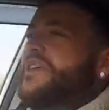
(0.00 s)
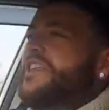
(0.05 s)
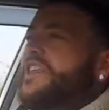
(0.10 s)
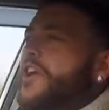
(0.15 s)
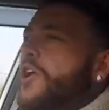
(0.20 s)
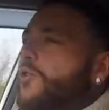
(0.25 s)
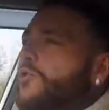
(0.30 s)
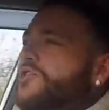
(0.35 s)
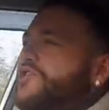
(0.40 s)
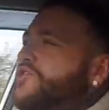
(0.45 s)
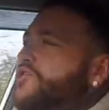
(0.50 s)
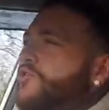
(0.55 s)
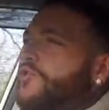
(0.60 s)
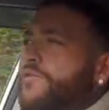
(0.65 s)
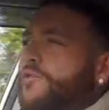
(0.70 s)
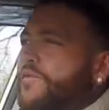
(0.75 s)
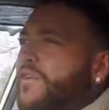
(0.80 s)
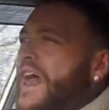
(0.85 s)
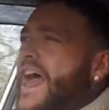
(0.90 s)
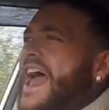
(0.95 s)
The old school
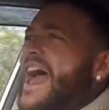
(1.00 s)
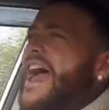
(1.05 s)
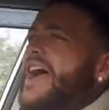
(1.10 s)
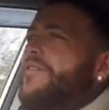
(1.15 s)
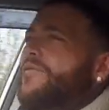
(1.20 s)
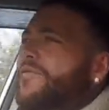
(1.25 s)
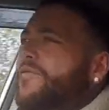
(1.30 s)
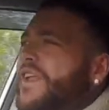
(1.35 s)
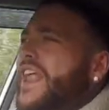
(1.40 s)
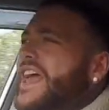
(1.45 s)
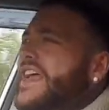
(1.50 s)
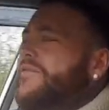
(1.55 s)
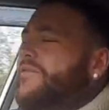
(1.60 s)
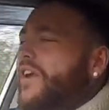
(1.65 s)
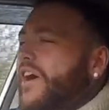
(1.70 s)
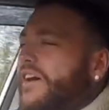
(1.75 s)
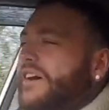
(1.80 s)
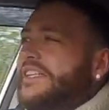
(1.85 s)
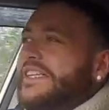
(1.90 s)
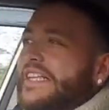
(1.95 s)
flair and
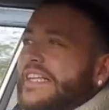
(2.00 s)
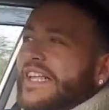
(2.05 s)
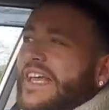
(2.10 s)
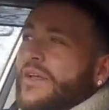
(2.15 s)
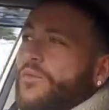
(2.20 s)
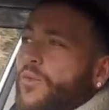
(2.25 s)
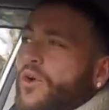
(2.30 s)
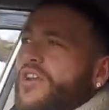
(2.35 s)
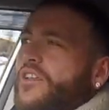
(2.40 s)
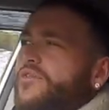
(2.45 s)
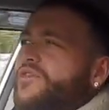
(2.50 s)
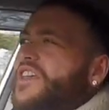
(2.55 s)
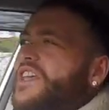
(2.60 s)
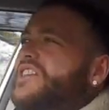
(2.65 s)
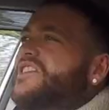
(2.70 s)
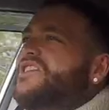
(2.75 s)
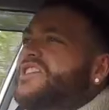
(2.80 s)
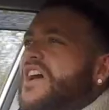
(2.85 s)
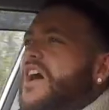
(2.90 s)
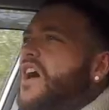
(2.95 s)
flavour in one of
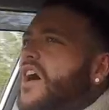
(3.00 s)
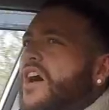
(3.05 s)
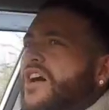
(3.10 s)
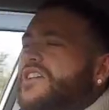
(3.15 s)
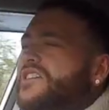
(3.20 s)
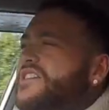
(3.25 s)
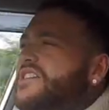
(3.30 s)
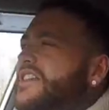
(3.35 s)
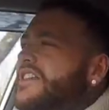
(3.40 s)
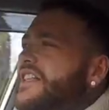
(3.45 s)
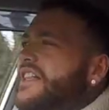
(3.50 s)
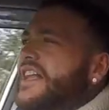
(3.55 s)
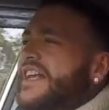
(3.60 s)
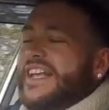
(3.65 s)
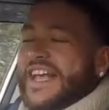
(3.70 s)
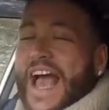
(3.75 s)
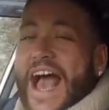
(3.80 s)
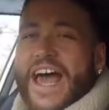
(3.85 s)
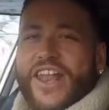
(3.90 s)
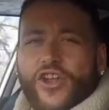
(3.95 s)
these cars
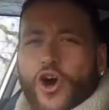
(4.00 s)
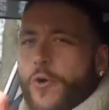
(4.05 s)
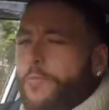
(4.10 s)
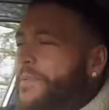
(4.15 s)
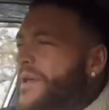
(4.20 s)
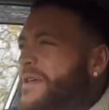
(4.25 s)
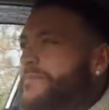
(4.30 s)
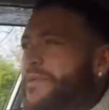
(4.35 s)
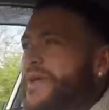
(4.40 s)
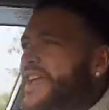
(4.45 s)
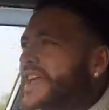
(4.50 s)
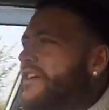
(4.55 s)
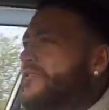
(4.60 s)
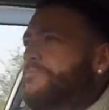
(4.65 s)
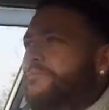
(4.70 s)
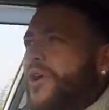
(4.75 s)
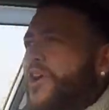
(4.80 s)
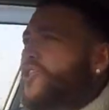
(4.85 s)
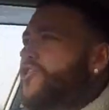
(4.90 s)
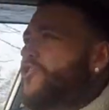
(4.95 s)
cannot be
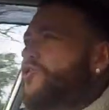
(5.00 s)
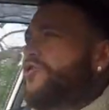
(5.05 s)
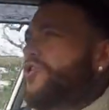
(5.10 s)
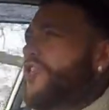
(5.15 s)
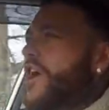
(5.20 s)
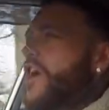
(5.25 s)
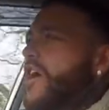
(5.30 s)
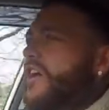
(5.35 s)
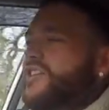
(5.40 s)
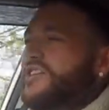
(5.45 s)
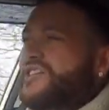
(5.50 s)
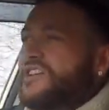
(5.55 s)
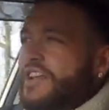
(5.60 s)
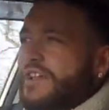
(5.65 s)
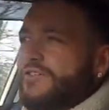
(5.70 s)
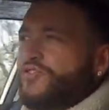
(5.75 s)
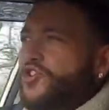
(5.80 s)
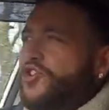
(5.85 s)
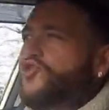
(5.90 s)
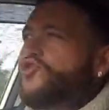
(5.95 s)
beaten by new cars.
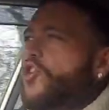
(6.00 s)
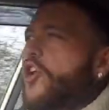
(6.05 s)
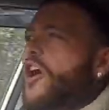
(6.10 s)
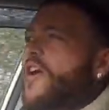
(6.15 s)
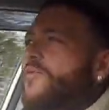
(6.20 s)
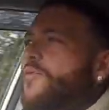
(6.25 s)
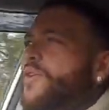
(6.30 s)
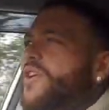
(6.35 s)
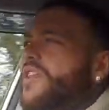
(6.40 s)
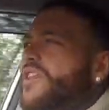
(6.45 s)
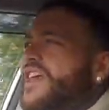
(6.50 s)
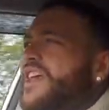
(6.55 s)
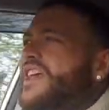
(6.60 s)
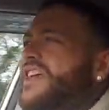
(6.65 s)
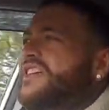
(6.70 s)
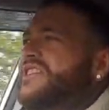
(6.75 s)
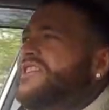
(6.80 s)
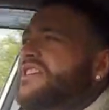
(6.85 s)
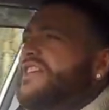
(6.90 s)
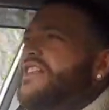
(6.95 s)
You drive one of
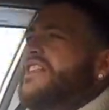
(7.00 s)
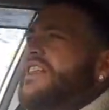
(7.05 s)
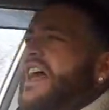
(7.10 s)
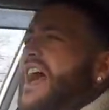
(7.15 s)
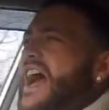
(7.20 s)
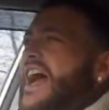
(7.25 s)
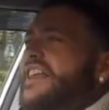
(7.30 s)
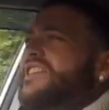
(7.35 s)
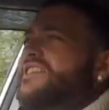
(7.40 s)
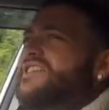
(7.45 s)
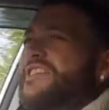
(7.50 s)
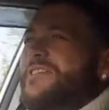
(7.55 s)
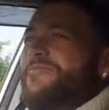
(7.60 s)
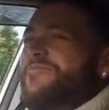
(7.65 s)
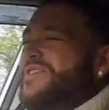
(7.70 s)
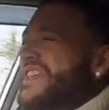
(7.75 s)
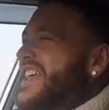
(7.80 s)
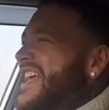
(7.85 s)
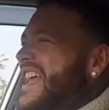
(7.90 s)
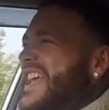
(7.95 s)
these and
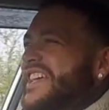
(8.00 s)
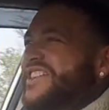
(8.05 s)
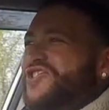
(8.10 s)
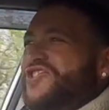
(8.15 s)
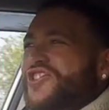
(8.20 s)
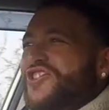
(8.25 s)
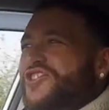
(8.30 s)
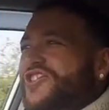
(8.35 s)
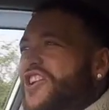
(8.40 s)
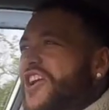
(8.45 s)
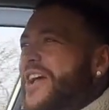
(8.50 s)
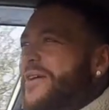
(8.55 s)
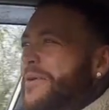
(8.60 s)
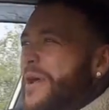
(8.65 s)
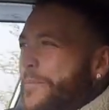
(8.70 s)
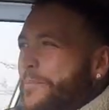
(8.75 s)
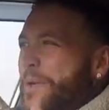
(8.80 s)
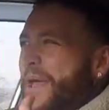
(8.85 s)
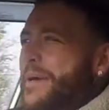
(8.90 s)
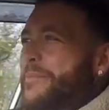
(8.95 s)
it's just
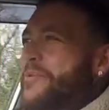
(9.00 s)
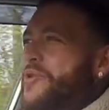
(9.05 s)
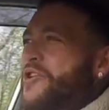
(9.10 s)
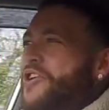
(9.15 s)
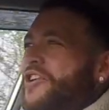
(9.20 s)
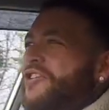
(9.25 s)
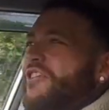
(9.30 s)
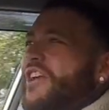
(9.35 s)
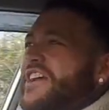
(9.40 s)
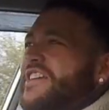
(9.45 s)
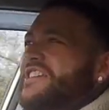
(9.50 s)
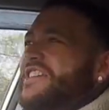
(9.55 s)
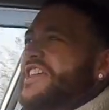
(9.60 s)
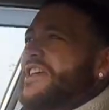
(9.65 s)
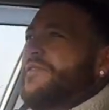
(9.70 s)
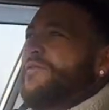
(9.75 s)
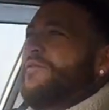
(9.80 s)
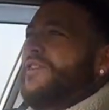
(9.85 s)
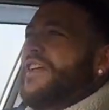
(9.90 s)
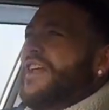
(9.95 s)
a bit more
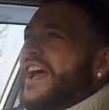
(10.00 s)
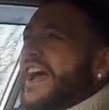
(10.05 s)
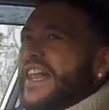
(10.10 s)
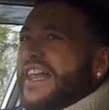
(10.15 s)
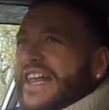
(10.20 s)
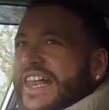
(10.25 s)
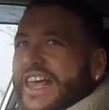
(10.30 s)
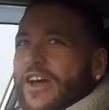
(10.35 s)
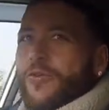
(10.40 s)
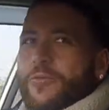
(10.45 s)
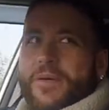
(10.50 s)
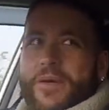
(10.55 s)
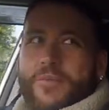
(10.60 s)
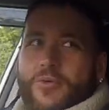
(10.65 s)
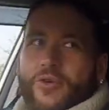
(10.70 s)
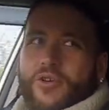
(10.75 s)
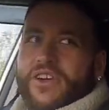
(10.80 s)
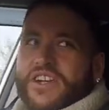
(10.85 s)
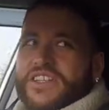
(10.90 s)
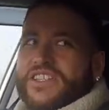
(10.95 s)
aggressive, a little bit
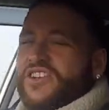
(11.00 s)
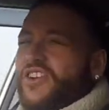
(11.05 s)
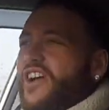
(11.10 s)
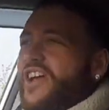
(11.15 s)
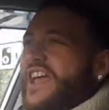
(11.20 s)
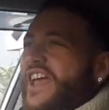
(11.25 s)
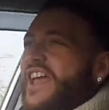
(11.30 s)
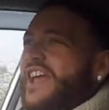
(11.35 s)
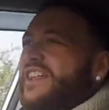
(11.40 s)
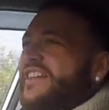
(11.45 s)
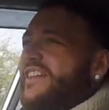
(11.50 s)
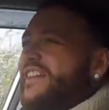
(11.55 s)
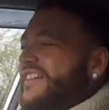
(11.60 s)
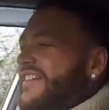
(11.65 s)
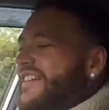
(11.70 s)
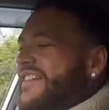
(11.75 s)
more exciting.